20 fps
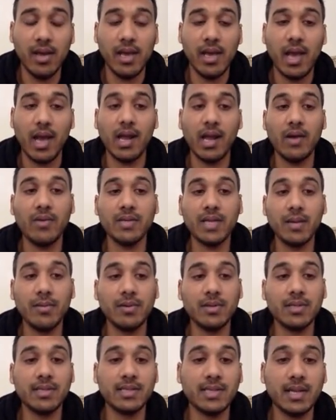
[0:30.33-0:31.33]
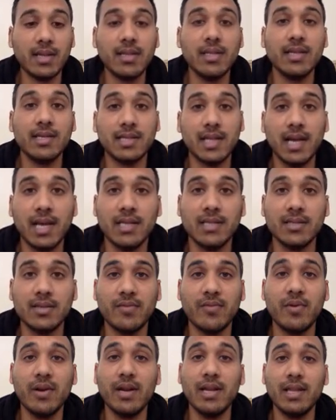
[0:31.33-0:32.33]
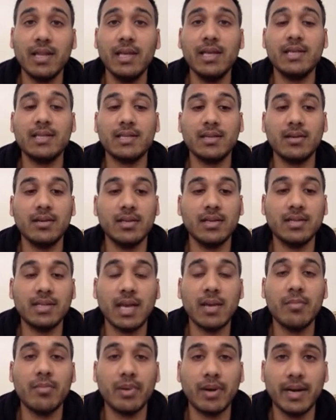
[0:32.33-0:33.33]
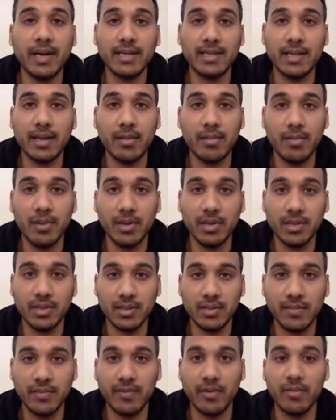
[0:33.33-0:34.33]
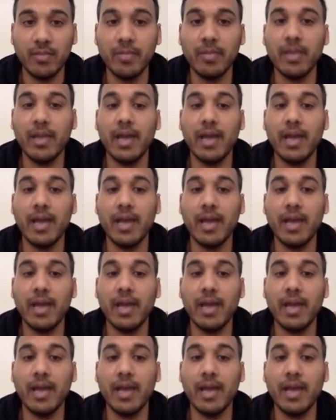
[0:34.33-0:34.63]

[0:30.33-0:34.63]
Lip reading: And I was able to sell these lands for at least the same price that I purchased them from.